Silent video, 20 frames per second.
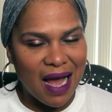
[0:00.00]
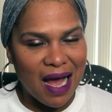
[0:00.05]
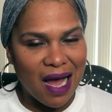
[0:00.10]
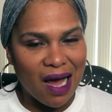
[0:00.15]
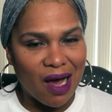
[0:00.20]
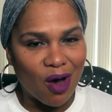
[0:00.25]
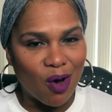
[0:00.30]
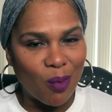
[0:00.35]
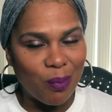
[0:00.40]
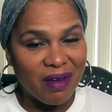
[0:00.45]

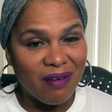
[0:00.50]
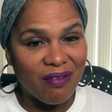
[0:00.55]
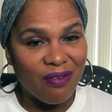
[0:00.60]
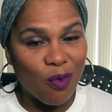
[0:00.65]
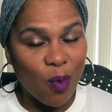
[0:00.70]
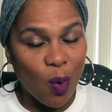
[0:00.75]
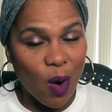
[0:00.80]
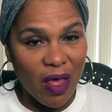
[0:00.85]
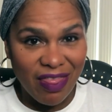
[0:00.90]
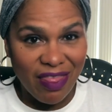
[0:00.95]
out
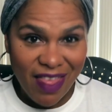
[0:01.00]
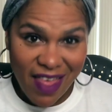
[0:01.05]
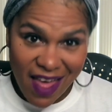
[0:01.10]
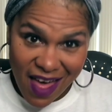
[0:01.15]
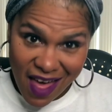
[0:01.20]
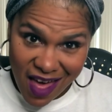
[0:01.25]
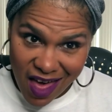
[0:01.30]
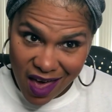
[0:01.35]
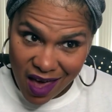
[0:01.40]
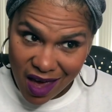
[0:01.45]
before
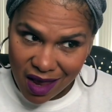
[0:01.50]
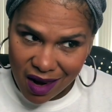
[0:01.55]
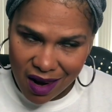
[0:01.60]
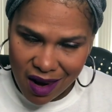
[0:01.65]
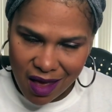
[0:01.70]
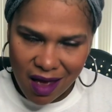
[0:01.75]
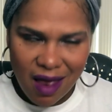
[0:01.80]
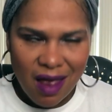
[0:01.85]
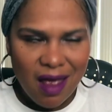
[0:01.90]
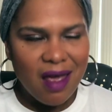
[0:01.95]

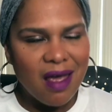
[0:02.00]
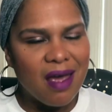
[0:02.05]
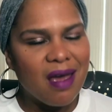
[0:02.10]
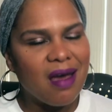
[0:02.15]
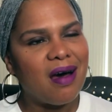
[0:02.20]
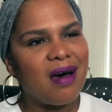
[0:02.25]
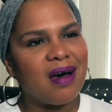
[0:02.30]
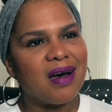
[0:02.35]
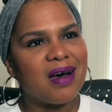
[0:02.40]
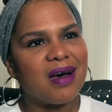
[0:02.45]
then,
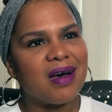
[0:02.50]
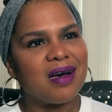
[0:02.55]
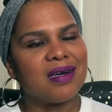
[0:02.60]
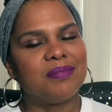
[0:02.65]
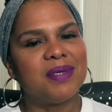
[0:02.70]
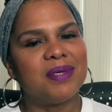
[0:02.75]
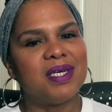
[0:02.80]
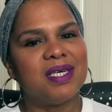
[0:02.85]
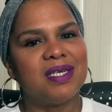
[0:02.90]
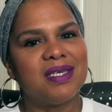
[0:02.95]

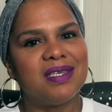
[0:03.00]
um,